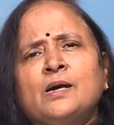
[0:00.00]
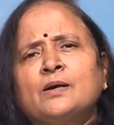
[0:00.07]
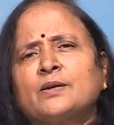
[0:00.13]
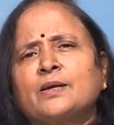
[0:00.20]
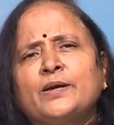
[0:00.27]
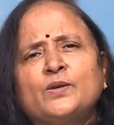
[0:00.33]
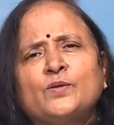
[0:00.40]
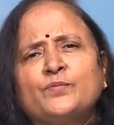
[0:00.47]

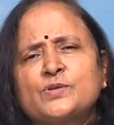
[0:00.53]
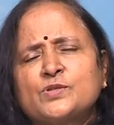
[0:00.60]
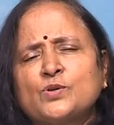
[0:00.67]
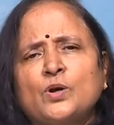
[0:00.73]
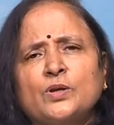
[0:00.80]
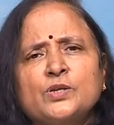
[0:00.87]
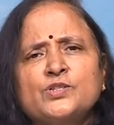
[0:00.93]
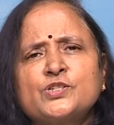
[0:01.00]
kind of a
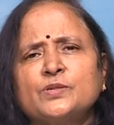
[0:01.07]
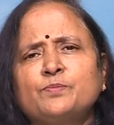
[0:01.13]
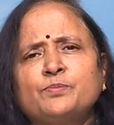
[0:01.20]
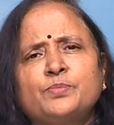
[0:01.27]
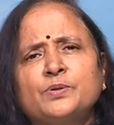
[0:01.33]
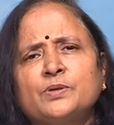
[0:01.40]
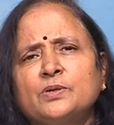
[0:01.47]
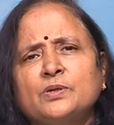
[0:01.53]
scholarship,
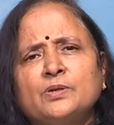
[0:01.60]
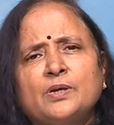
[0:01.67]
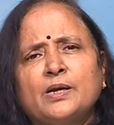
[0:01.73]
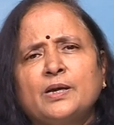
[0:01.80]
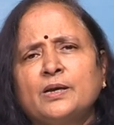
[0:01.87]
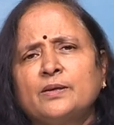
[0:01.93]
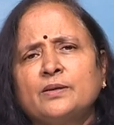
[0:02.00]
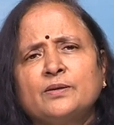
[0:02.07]

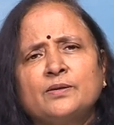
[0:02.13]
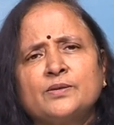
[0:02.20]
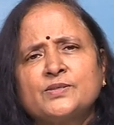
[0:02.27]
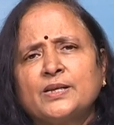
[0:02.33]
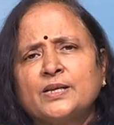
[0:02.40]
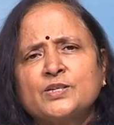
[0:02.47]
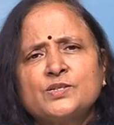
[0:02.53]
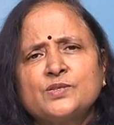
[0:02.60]
and
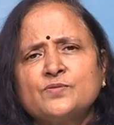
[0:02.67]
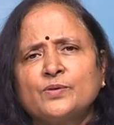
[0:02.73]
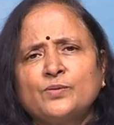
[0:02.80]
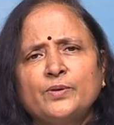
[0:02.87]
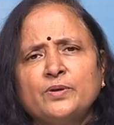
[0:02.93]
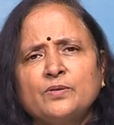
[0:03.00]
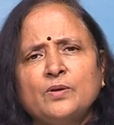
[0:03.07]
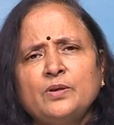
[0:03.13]
selections were
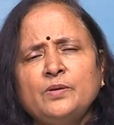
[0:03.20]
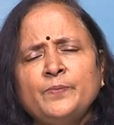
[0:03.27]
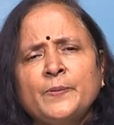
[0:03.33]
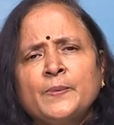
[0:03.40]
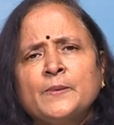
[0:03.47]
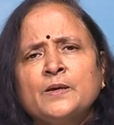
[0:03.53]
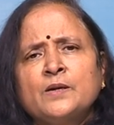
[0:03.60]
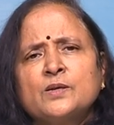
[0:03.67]
going on.
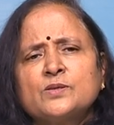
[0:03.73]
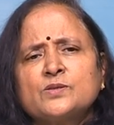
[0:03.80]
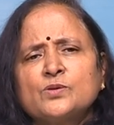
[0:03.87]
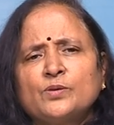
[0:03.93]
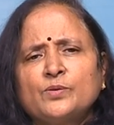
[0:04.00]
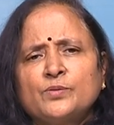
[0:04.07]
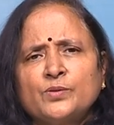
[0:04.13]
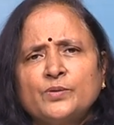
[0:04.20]

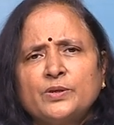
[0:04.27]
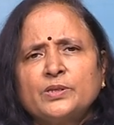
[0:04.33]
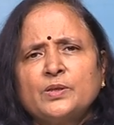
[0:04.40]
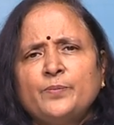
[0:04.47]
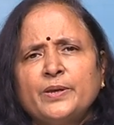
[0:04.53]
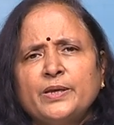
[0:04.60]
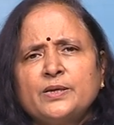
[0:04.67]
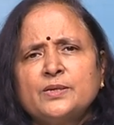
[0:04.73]
So, during the
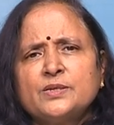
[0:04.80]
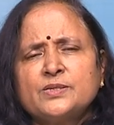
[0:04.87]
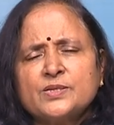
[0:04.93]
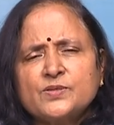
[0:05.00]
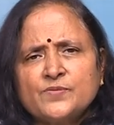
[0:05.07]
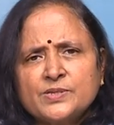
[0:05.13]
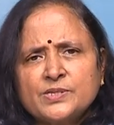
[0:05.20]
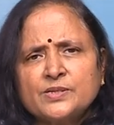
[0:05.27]
break he just
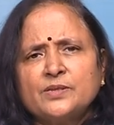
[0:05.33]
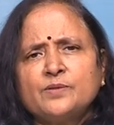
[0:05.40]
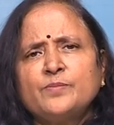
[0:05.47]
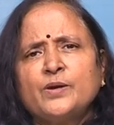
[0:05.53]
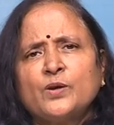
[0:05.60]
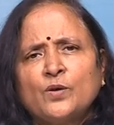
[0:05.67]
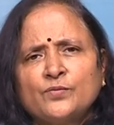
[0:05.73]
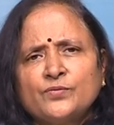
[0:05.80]
visited
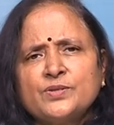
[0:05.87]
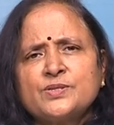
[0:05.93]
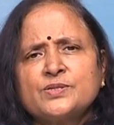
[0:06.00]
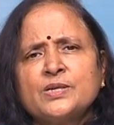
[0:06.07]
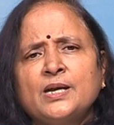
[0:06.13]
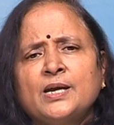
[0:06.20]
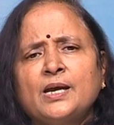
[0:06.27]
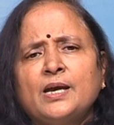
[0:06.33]
my office,
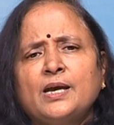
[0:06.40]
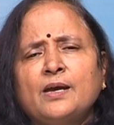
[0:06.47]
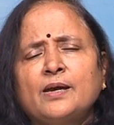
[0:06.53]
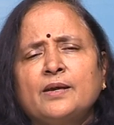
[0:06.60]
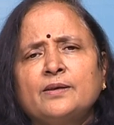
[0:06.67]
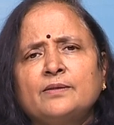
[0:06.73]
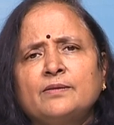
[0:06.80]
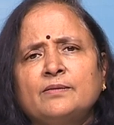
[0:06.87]

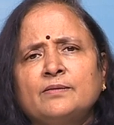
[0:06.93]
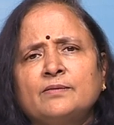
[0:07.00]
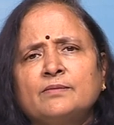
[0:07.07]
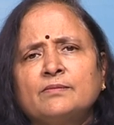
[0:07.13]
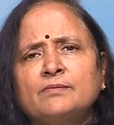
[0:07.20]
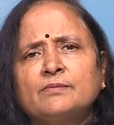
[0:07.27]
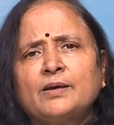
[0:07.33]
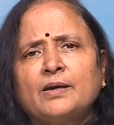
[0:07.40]
and
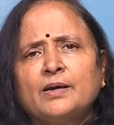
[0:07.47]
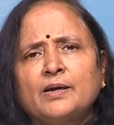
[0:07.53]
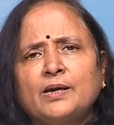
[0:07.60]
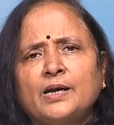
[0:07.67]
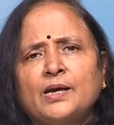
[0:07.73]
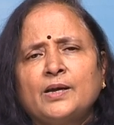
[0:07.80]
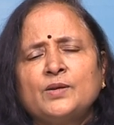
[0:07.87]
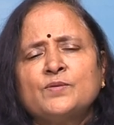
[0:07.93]

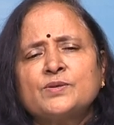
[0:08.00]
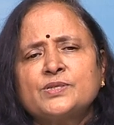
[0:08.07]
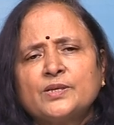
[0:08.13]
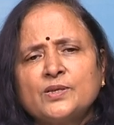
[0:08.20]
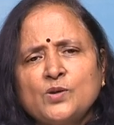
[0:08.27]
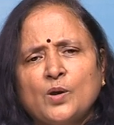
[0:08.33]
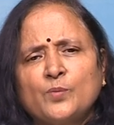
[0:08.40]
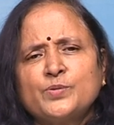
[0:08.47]
he was
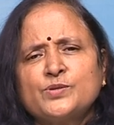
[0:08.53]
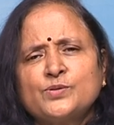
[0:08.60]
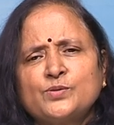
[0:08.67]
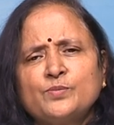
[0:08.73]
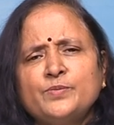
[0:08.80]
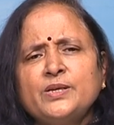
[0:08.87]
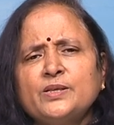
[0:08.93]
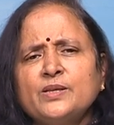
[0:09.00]
sitting opposite to
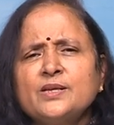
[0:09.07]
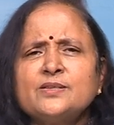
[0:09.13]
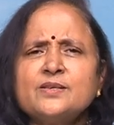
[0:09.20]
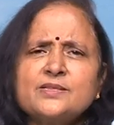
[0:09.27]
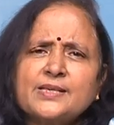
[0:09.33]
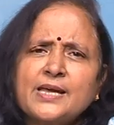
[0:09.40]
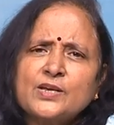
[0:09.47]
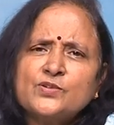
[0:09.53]
me. I
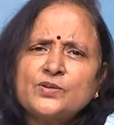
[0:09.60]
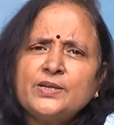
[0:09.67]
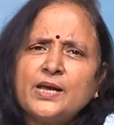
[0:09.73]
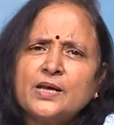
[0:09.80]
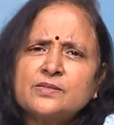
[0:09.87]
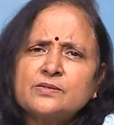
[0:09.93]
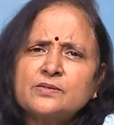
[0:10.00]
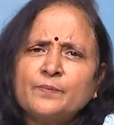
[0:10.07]
just casually
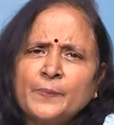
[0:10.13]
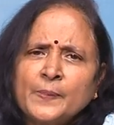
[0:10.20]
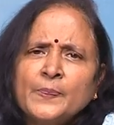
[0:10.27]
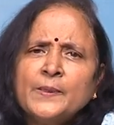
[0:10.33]
asked him,